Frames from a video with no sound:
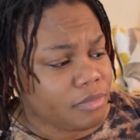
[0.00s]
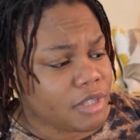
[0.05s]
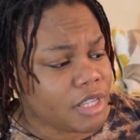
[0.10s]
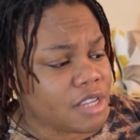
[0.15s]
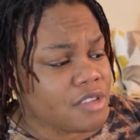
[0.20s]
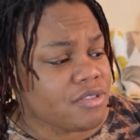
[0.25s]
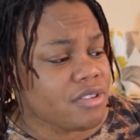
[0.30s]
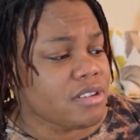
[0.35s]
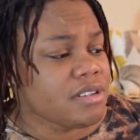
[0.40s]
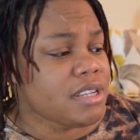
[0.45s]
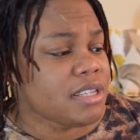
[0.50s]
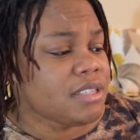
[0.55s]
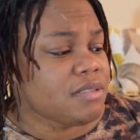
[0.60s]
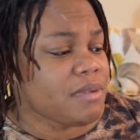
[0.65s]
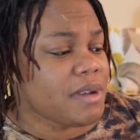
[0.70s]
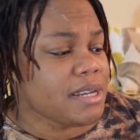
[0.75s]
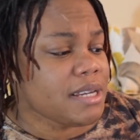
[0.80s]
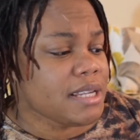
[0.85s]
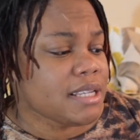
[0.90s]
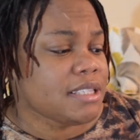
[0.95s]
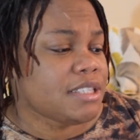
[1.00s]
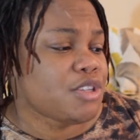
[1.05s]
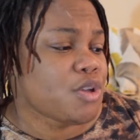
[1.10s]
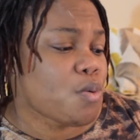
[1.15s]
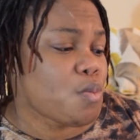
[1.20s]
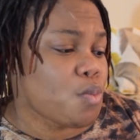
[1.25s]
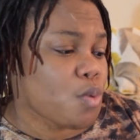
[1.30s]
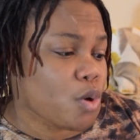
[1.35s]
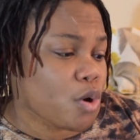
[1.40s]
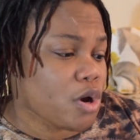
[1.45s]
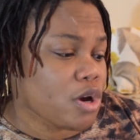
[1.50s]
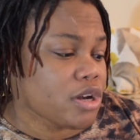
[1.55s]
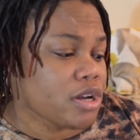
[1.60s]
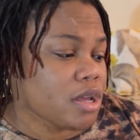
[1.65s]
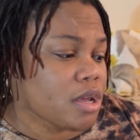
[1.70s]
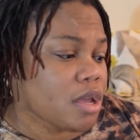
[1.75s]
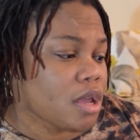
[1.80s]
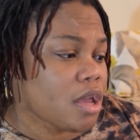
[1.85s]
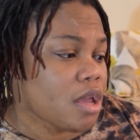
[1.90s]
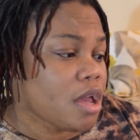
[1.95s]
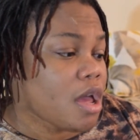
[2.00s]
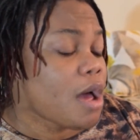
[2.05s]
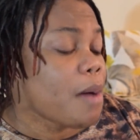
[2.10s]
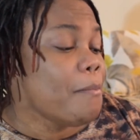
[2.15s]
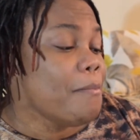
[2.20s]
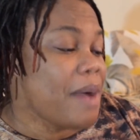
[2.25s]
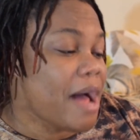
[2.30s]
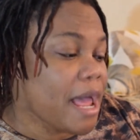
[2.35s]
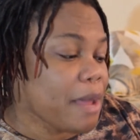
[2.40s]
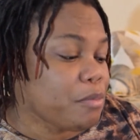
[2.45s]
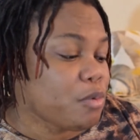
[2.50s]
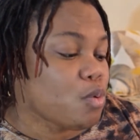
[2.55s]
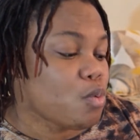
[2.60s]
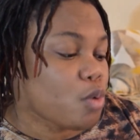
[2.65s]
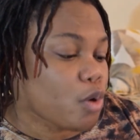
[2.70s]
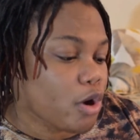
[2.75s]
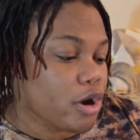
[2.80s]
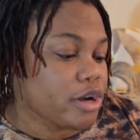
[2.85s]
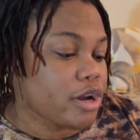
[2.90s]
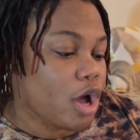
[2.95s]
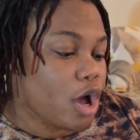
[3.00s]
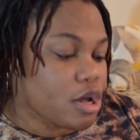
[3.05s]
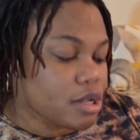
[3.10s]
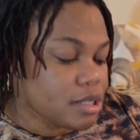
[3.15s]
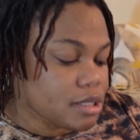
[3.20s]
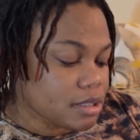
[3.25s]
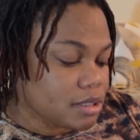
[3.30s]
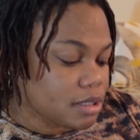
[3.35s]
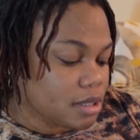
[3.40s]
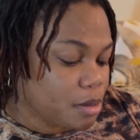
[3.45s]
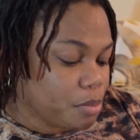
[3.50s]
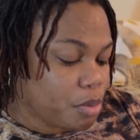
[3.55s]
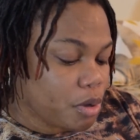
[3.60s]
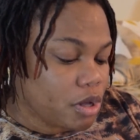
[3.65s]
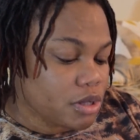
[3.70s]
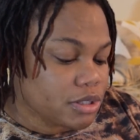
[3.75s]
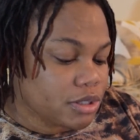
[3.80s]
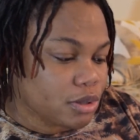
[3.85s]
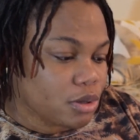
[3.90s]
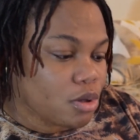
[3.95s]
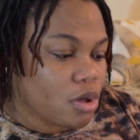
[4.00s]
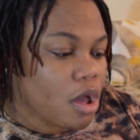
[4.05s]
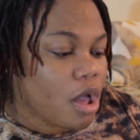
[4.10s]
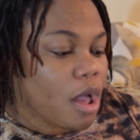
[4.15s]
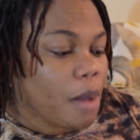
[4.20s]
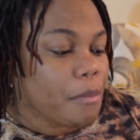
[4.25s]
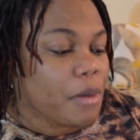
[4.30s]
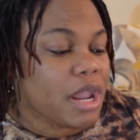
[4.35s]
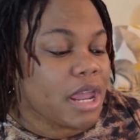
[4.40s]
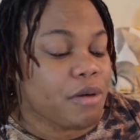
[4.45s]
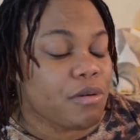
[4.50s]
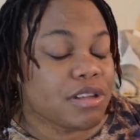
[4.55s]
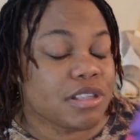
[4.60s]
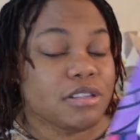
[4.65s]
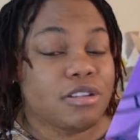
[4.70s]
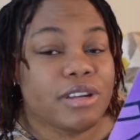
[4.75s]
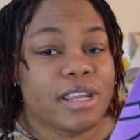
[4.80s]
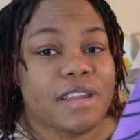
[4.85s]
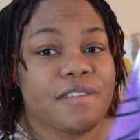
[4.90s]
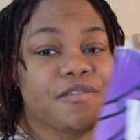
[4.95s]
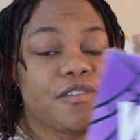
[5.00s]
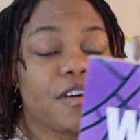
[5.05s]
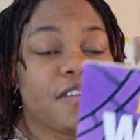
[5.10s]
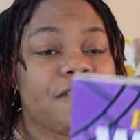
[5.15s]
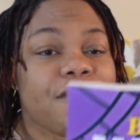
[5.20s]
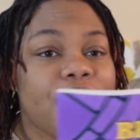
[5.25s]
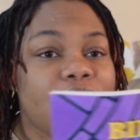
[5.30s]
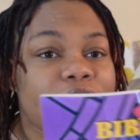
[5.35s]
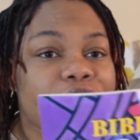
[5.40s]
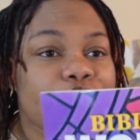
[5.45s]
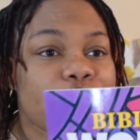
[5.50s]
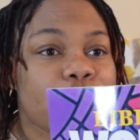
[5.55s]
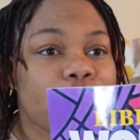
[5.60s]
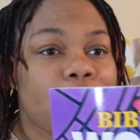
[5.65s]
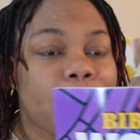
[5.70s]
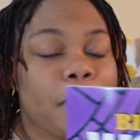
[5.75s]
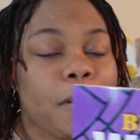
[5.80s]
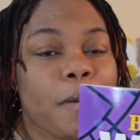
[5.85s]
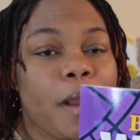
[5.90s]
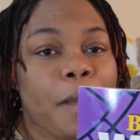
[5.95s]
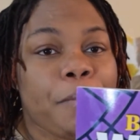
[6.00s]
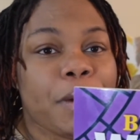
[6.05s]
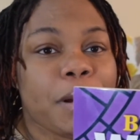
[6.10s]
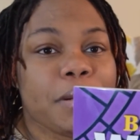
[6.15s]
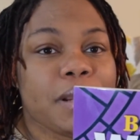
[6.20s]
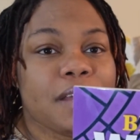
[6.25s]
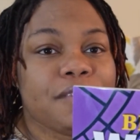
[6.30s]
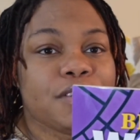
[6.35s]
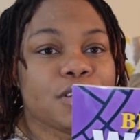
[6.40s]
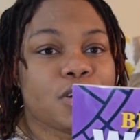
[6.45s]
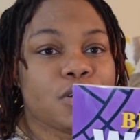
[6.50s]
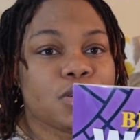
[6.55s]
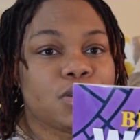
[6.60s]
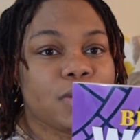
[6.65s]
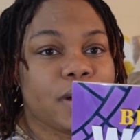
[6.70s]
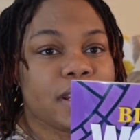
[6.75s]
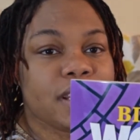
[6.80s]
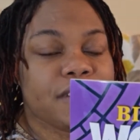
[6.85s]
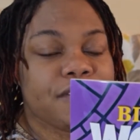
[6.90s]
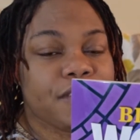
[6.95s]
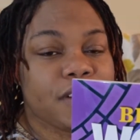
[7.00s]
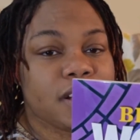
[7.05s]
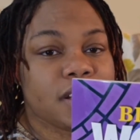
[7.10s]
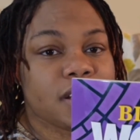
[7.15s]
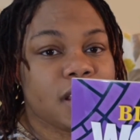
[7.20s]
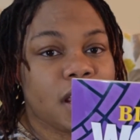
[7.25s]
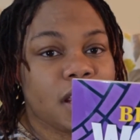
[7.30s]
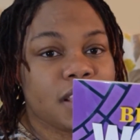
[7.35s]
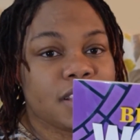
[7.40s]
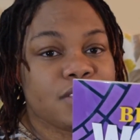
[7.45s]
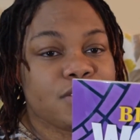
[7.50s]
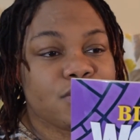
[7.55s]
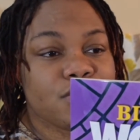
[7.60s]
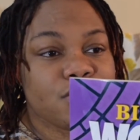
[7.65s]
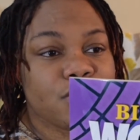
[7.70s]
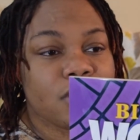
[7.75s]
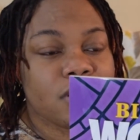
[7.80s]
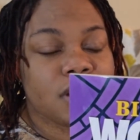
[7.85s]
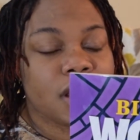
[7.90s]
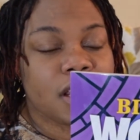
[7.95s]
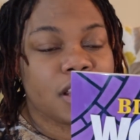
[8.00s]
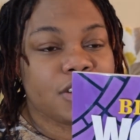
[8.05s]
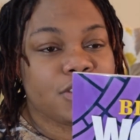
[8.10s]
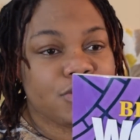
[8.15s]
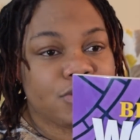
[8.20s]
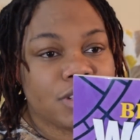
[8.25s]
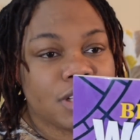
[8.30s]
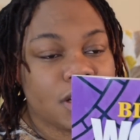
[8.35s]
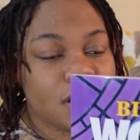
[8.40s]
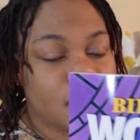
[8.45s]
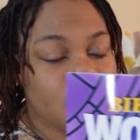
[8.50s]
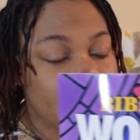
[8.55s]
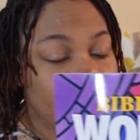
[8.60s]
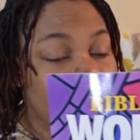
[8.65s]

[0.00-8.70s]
So this one is the Bible word hunt puzzle, but I was looking for volume. I probably have to go to a different Dollar Tree.